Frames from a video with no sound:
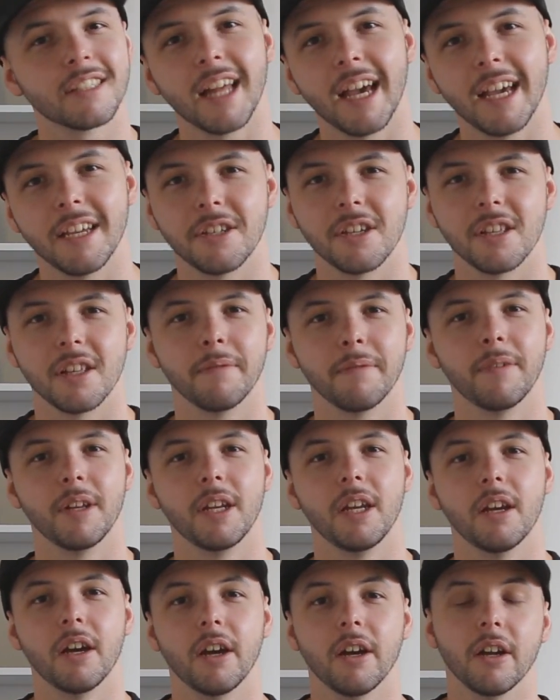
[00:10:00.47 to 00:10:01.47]
stage in the
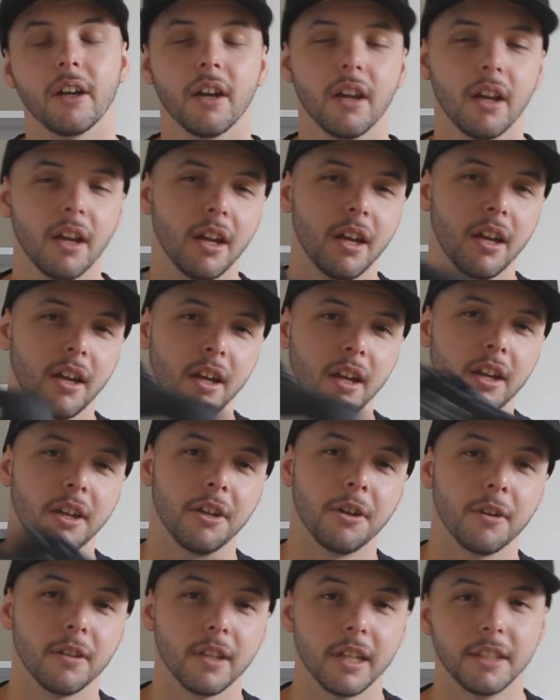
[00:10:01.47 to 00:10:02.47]
video,
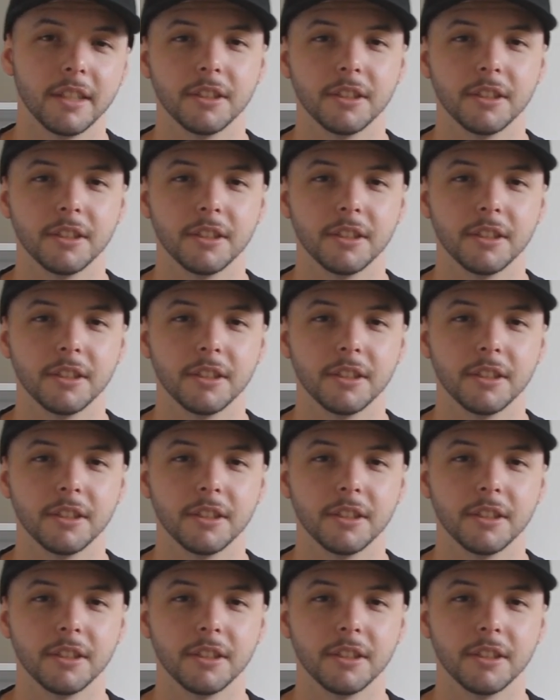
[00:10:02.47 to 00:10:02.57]
you're a